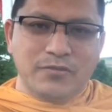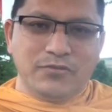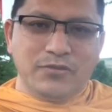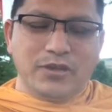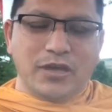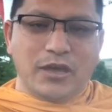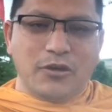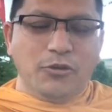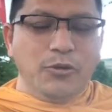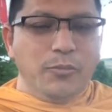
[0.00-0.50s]

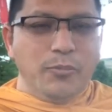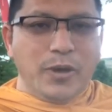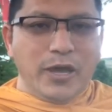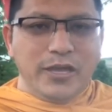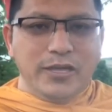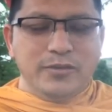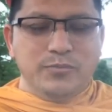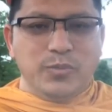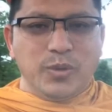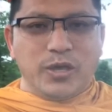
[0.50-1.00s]
our
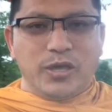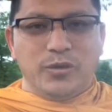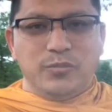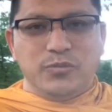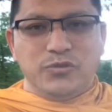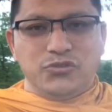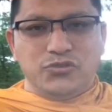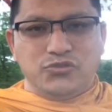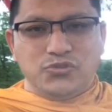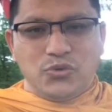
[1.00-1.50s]
mind
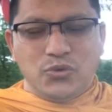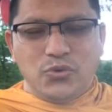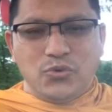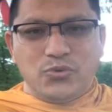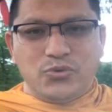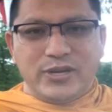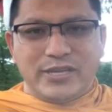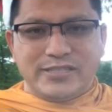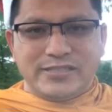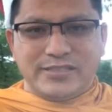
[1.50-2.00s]
becomes so
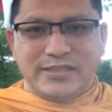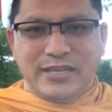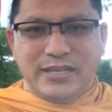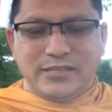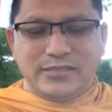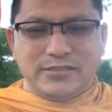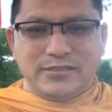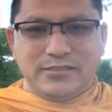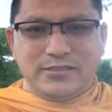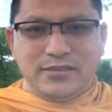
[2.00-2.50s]

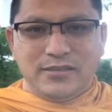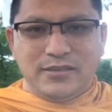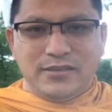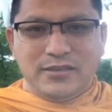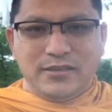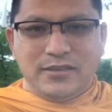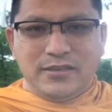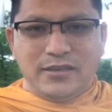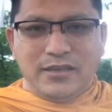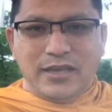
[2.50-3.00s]
restless,
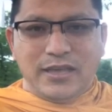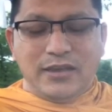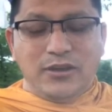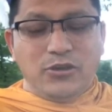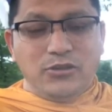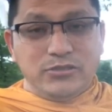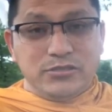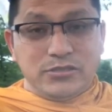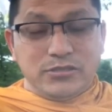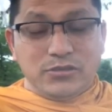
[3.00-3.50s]
and
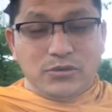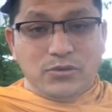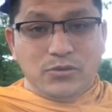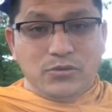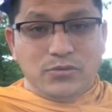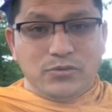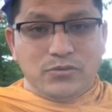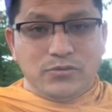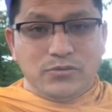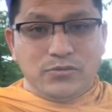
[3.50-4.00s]

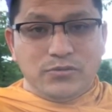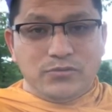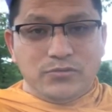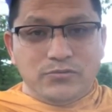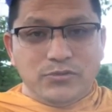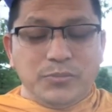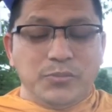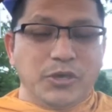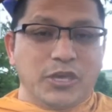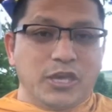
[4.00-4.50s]
also
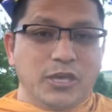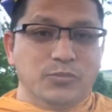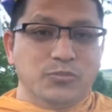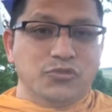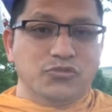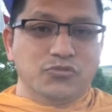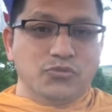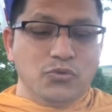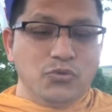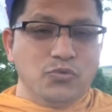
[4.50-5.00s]
we become
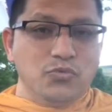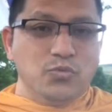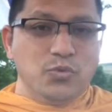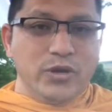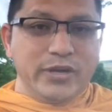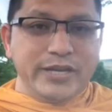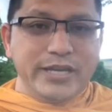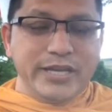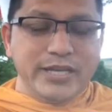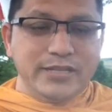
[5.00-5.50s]
so
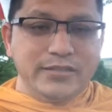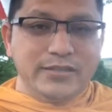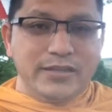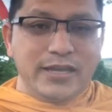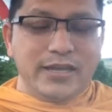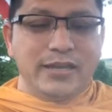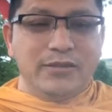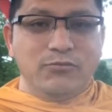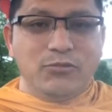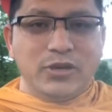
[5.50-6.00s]
worried
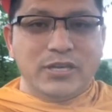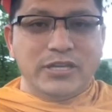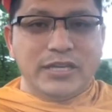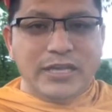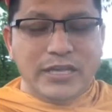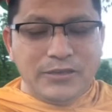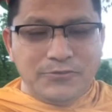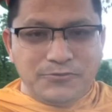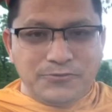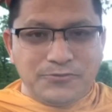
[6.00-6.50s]
that what
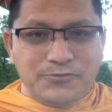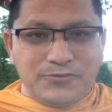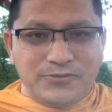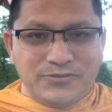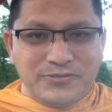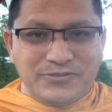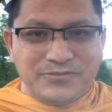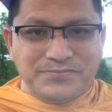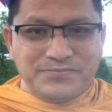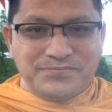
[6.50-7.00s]
if,
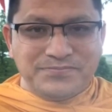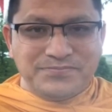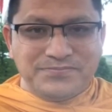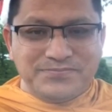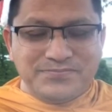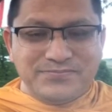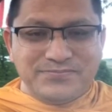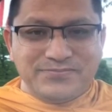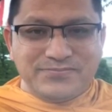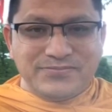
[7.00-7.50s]

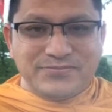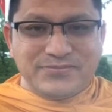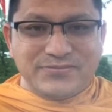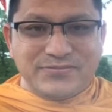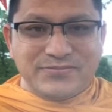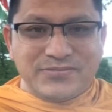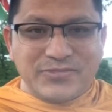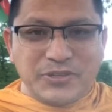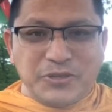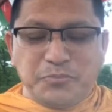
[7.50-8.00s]

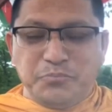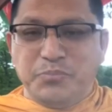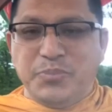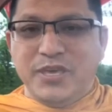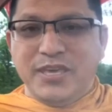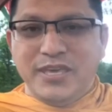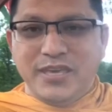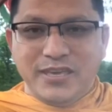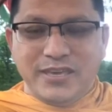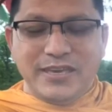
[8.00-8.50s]
and a
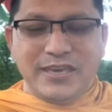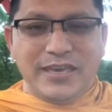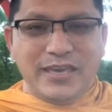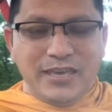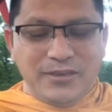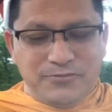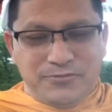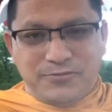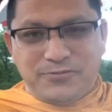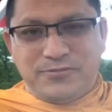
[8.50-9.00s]
big
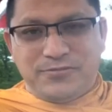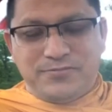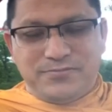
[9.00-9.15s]
if,